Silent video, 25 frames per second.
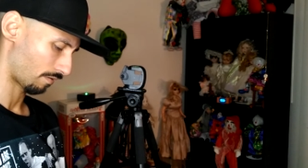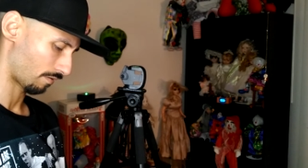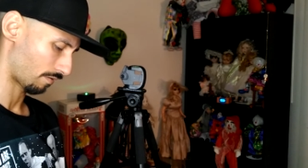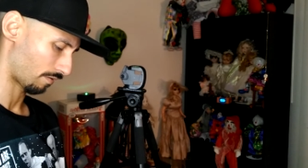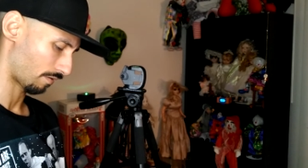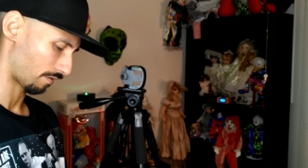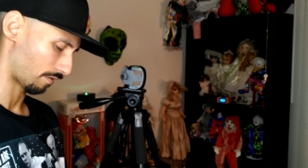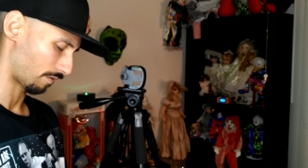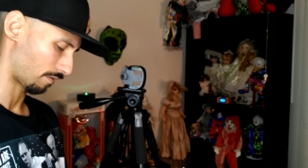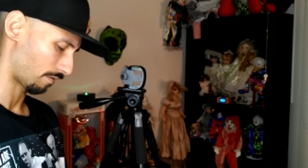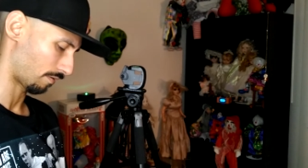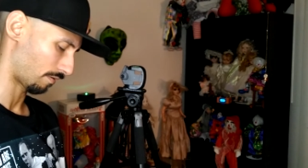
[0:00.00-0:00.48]

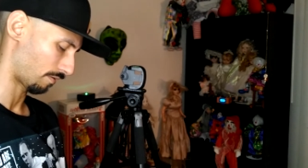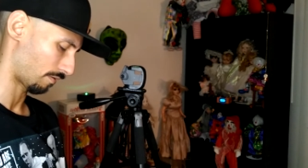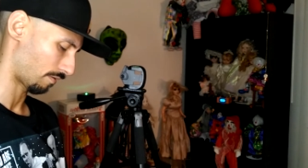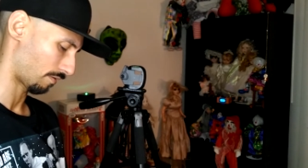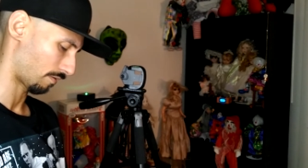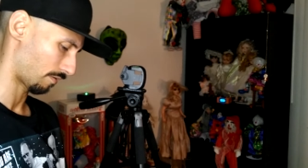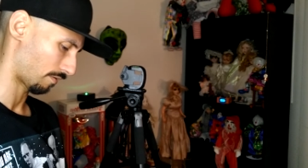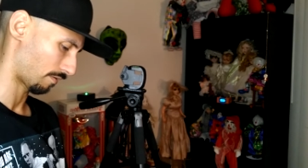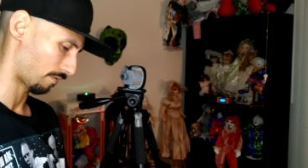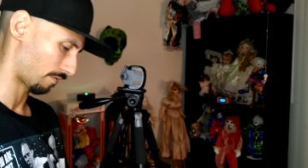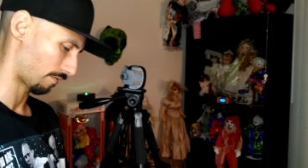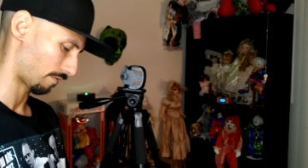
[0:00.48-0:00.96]
so
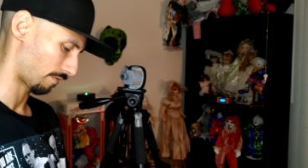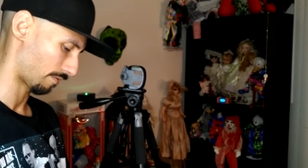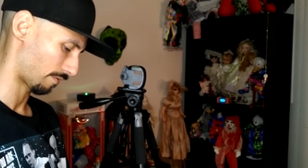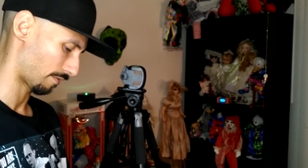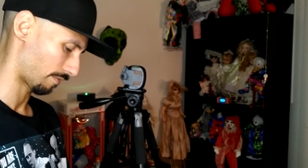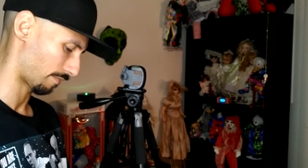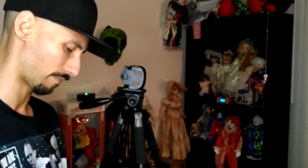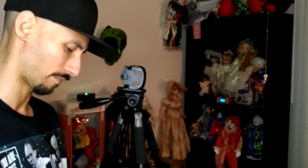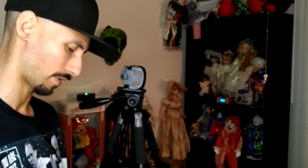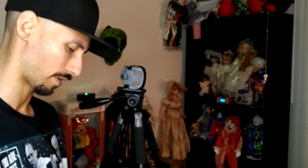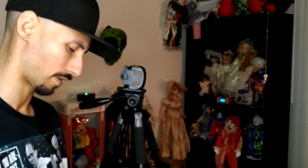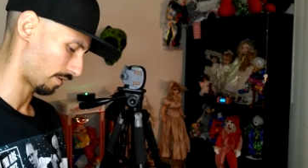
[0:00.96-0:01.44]

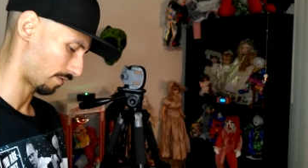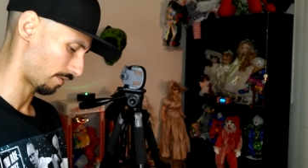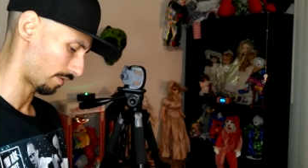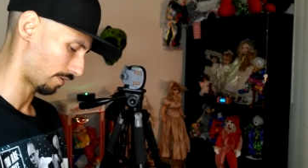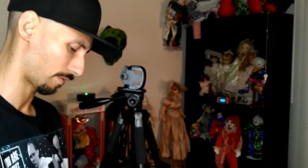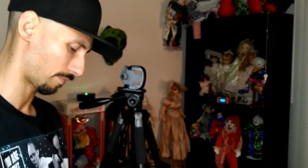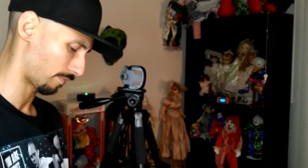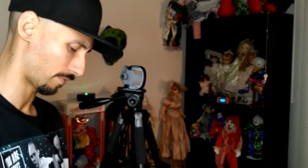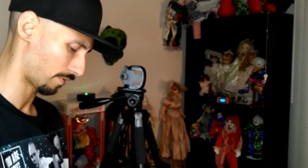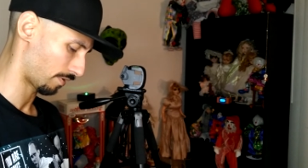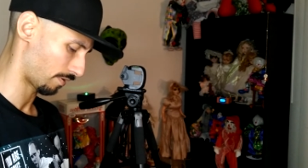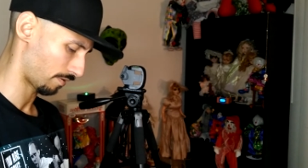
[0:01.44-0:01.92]
bear
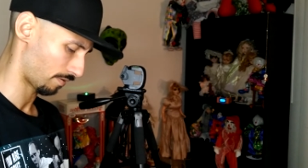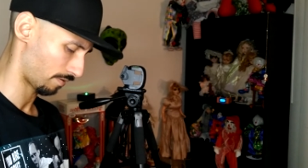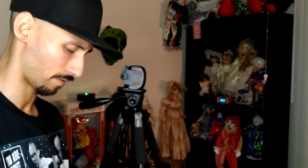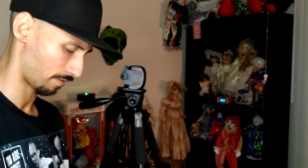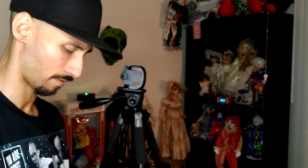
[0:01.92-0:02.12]
with me.